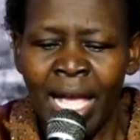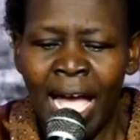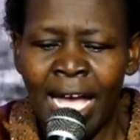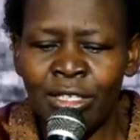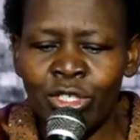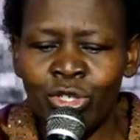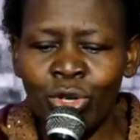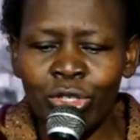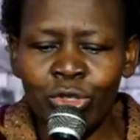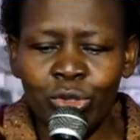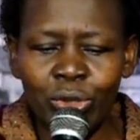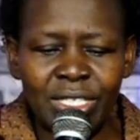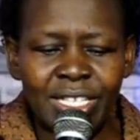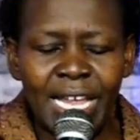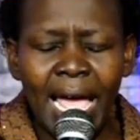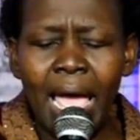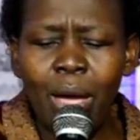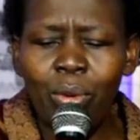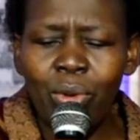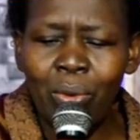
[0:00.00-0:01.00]
And so
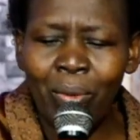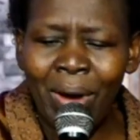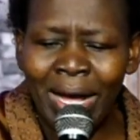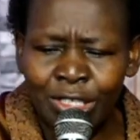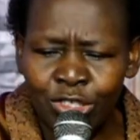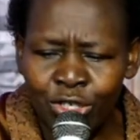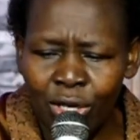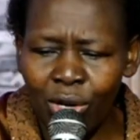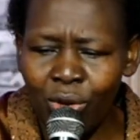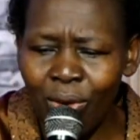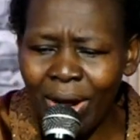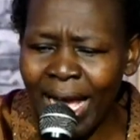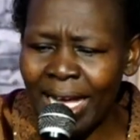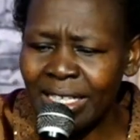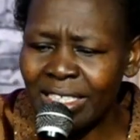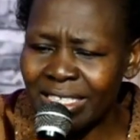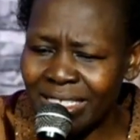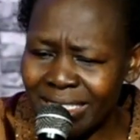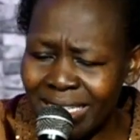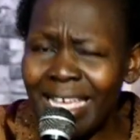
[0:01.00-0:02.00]
today we want to look
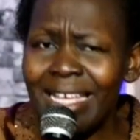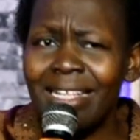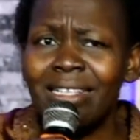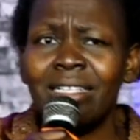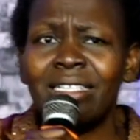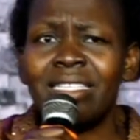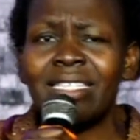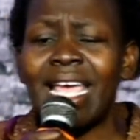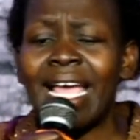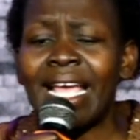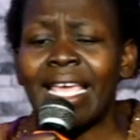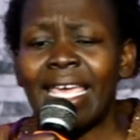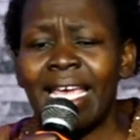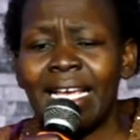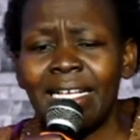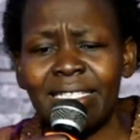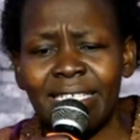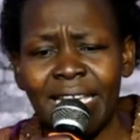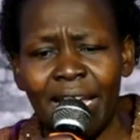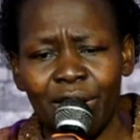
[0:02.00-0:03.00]
at still
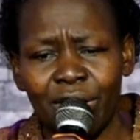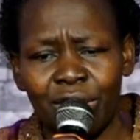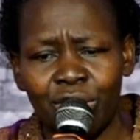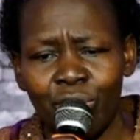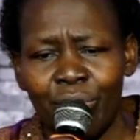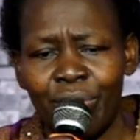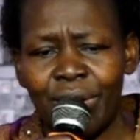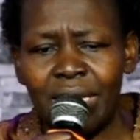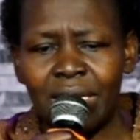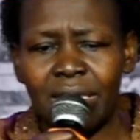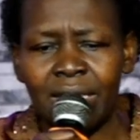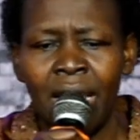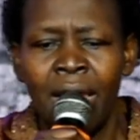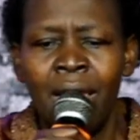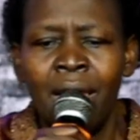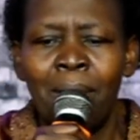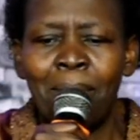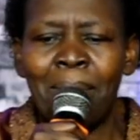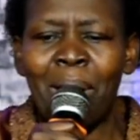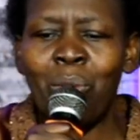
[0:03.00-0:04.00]
taking territories,
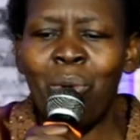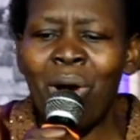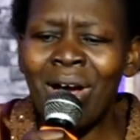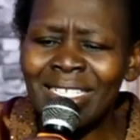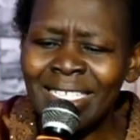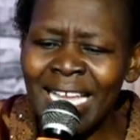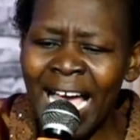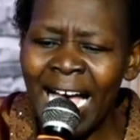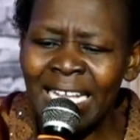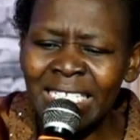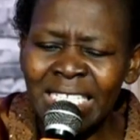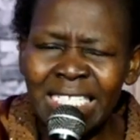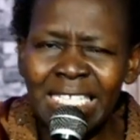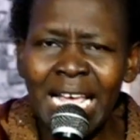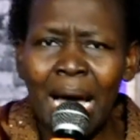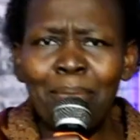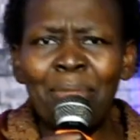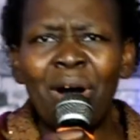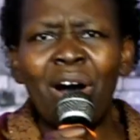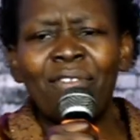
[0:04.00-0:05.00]
but what are
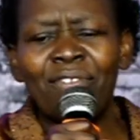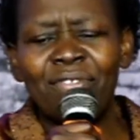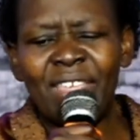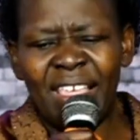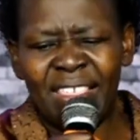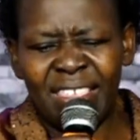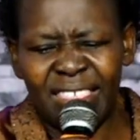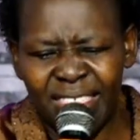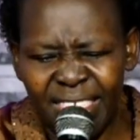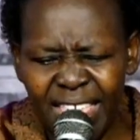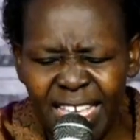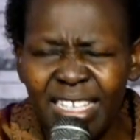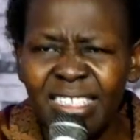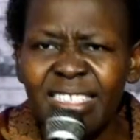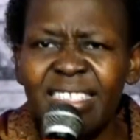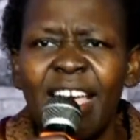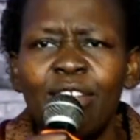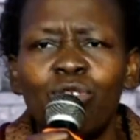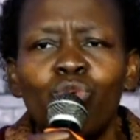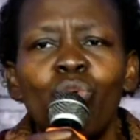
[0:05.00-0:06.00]
some of the
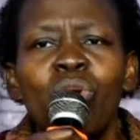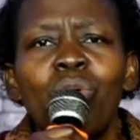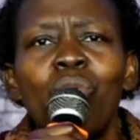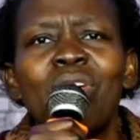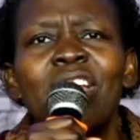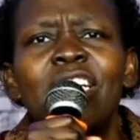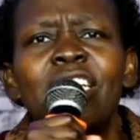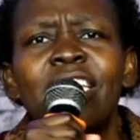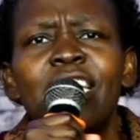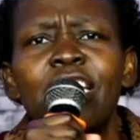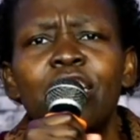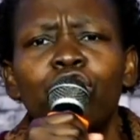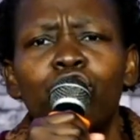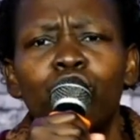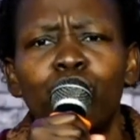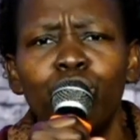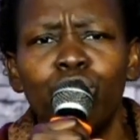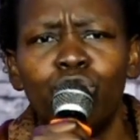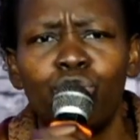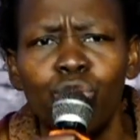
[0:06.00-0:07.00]
things that we will need
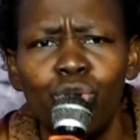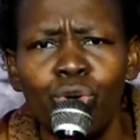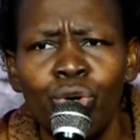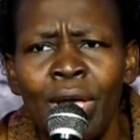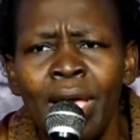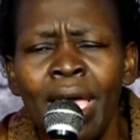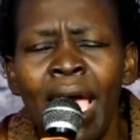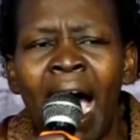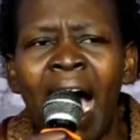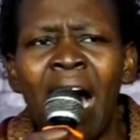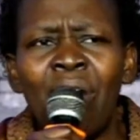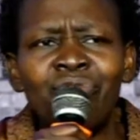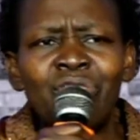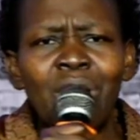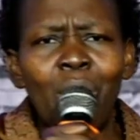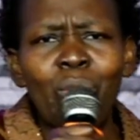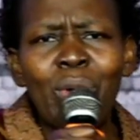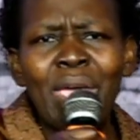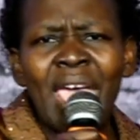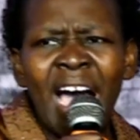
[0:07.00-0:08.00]
to do
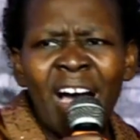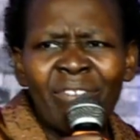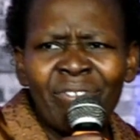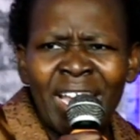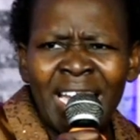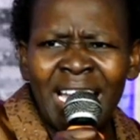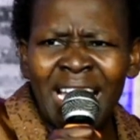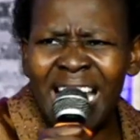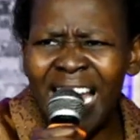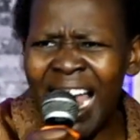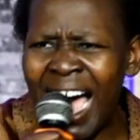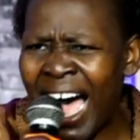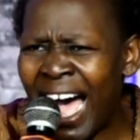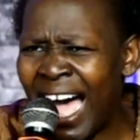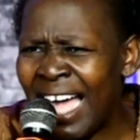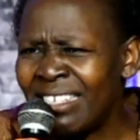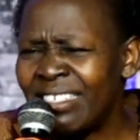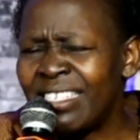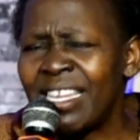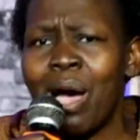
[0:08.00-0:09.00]
after we have
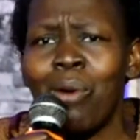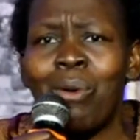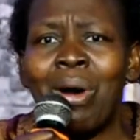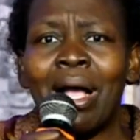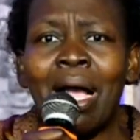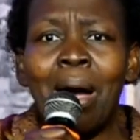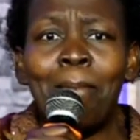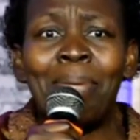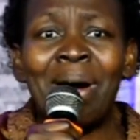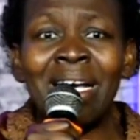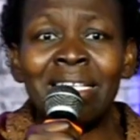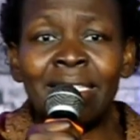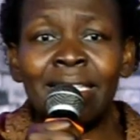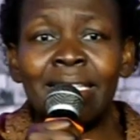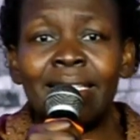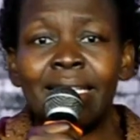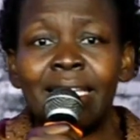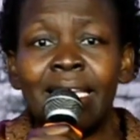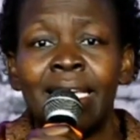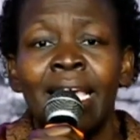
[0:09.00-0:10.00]
enlarged our
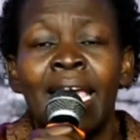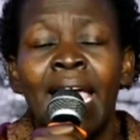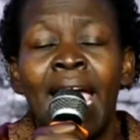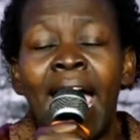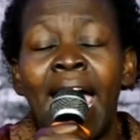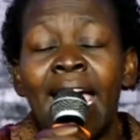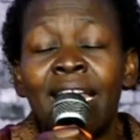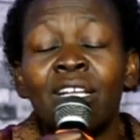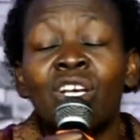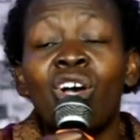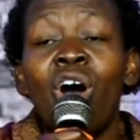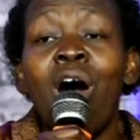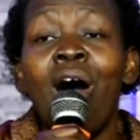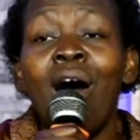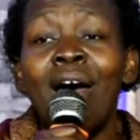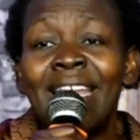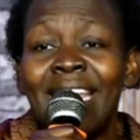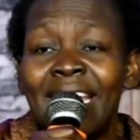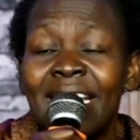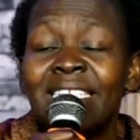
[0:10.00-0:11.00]
capacity and
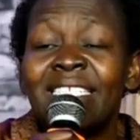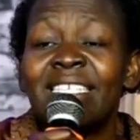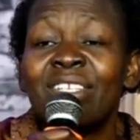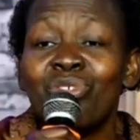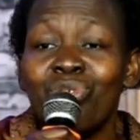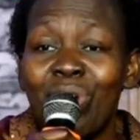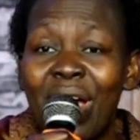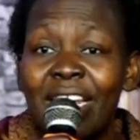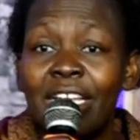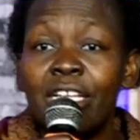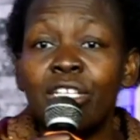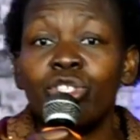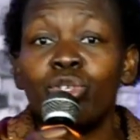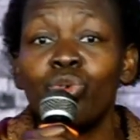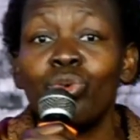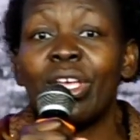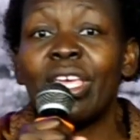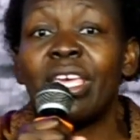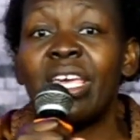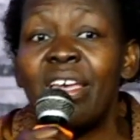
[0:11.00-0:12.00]
God is ready
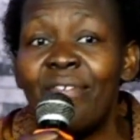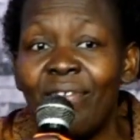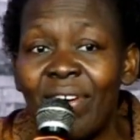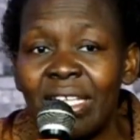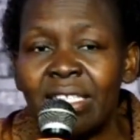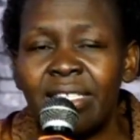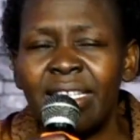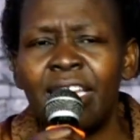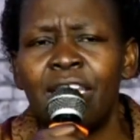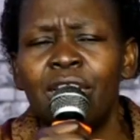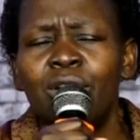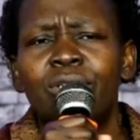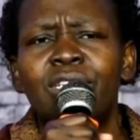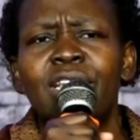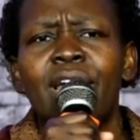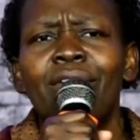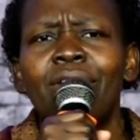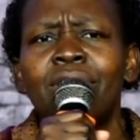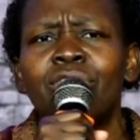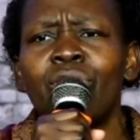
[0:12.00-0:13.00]
to give us the new
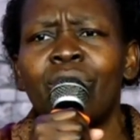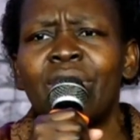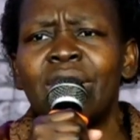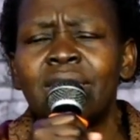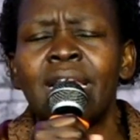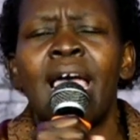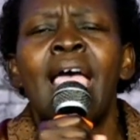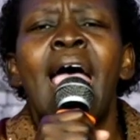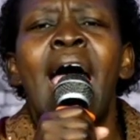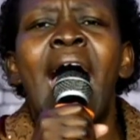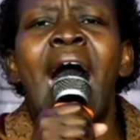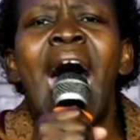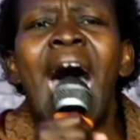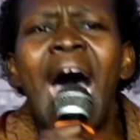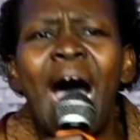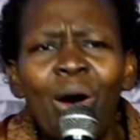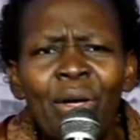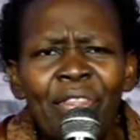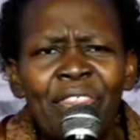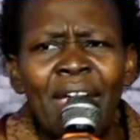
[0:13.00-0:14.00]
territories?
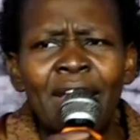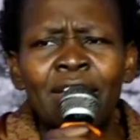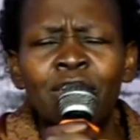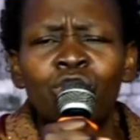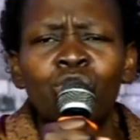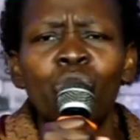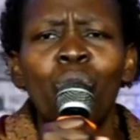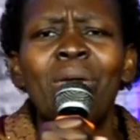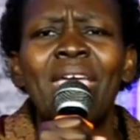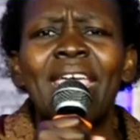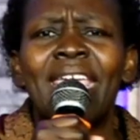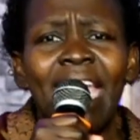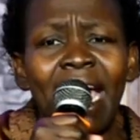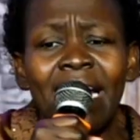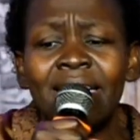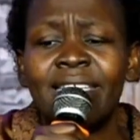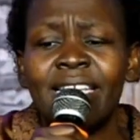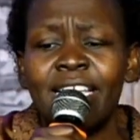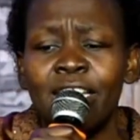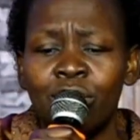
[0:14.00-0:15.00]
How then do we
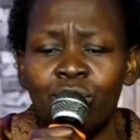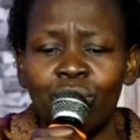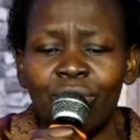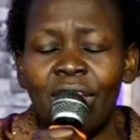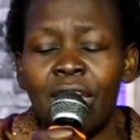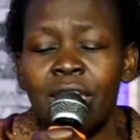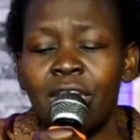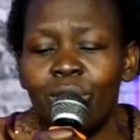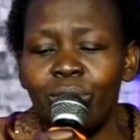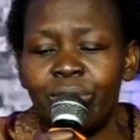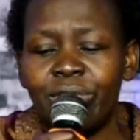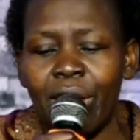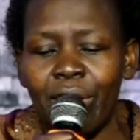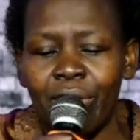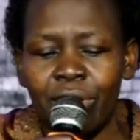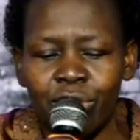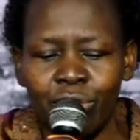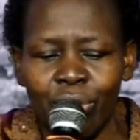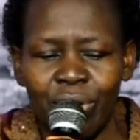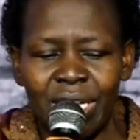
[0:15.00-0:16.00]
get into the new
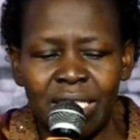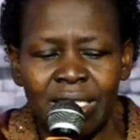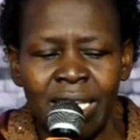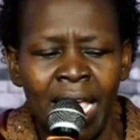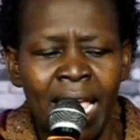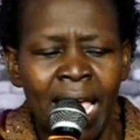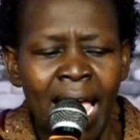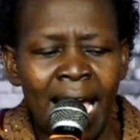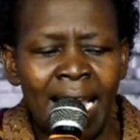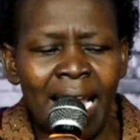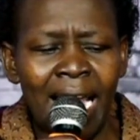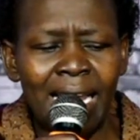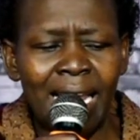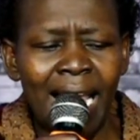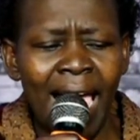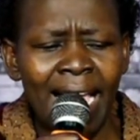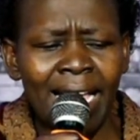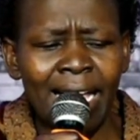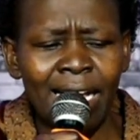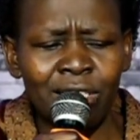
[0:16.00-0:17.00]
territories? And I'd
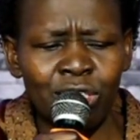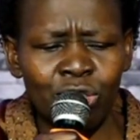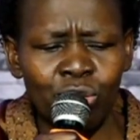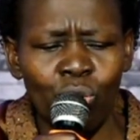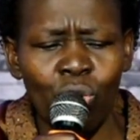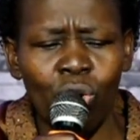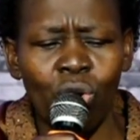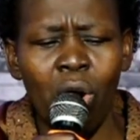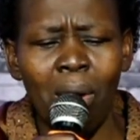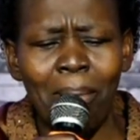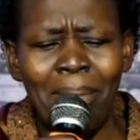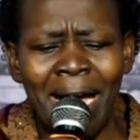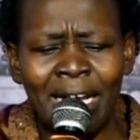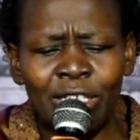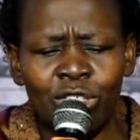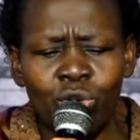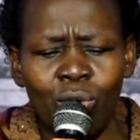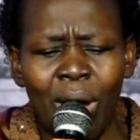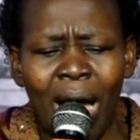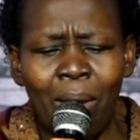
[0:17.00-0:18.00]
like us to go
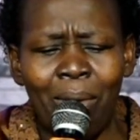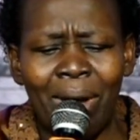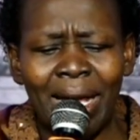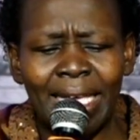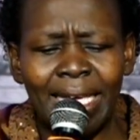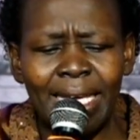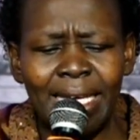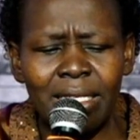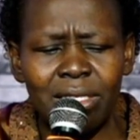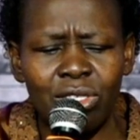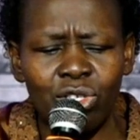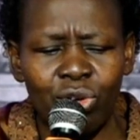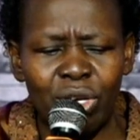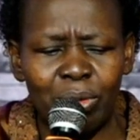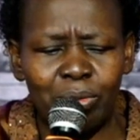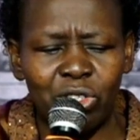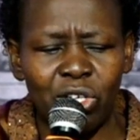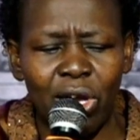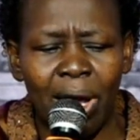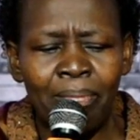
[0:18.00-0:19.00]
back to our key
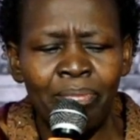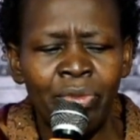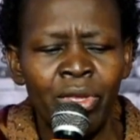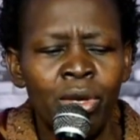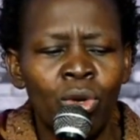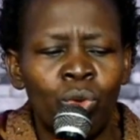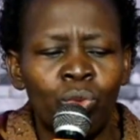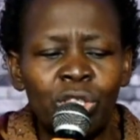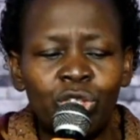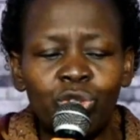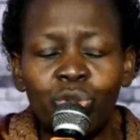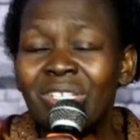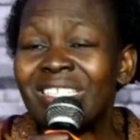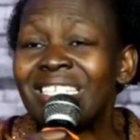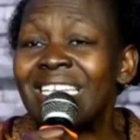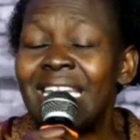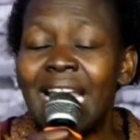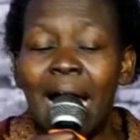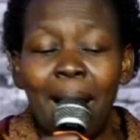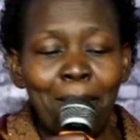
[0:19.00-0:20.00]
scripture, which was
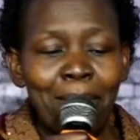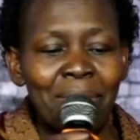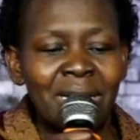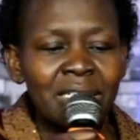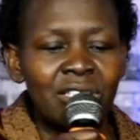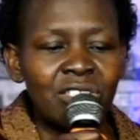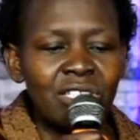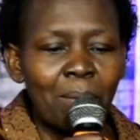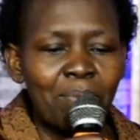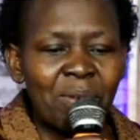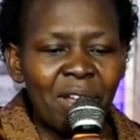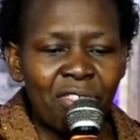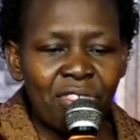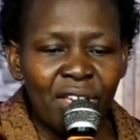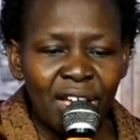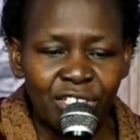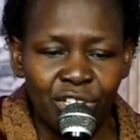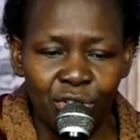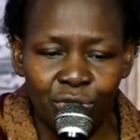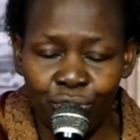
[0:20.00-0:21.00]
Numbers chapter
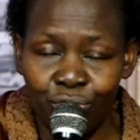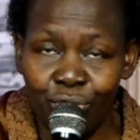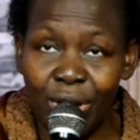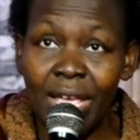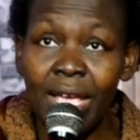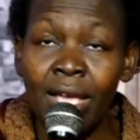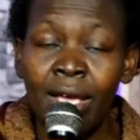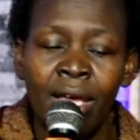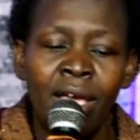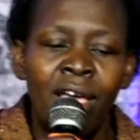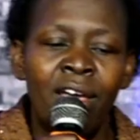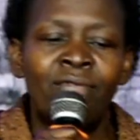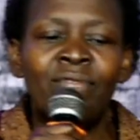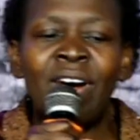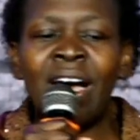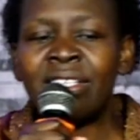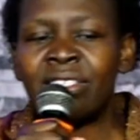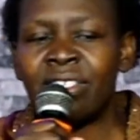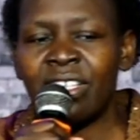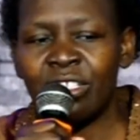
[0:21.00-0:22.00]
33,
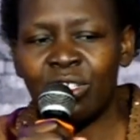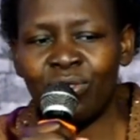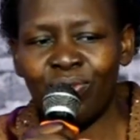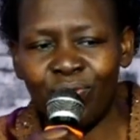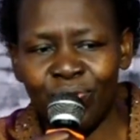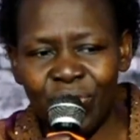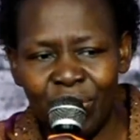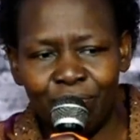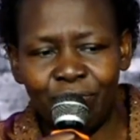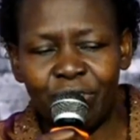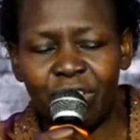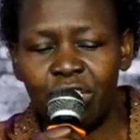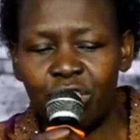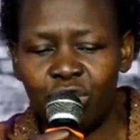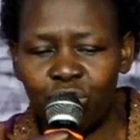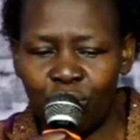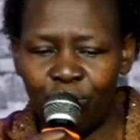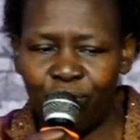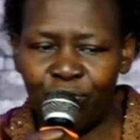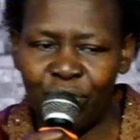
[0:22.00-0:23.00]
verses 50
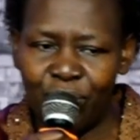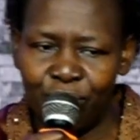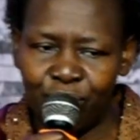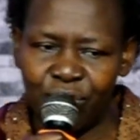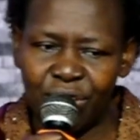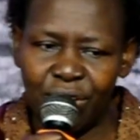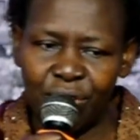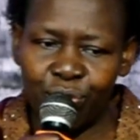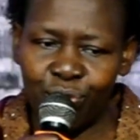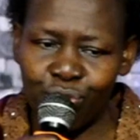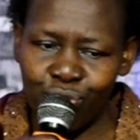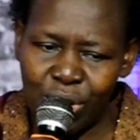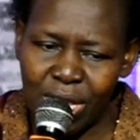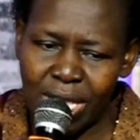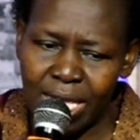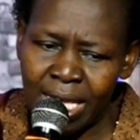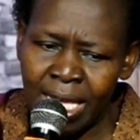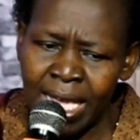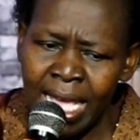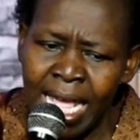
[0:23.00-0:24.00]
to
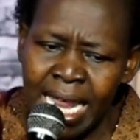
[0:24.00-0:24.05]
53.